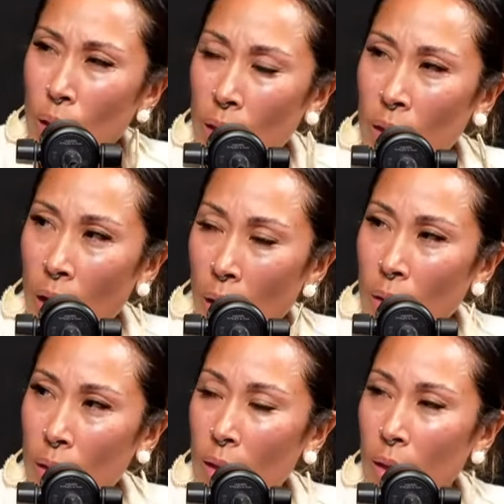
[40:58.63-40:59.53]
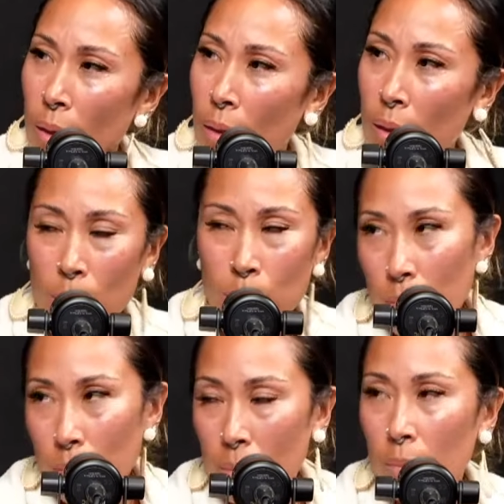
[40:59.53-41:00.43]
Yeah, it's brand new. Like from
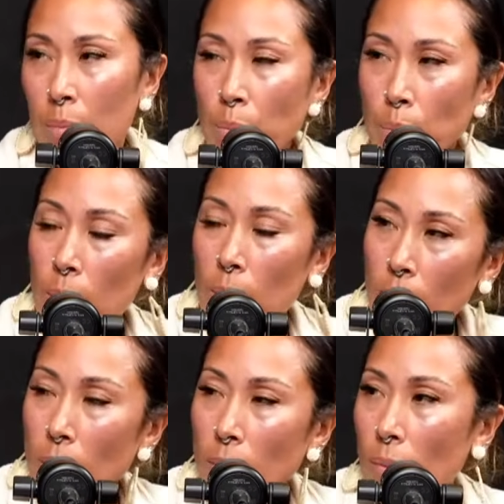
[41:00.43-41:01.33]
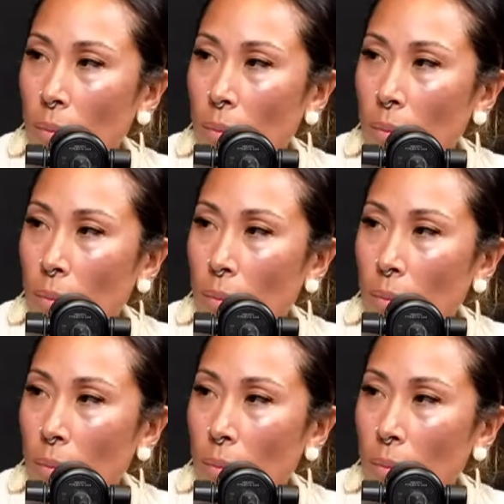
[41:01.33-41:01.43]
the 90s on,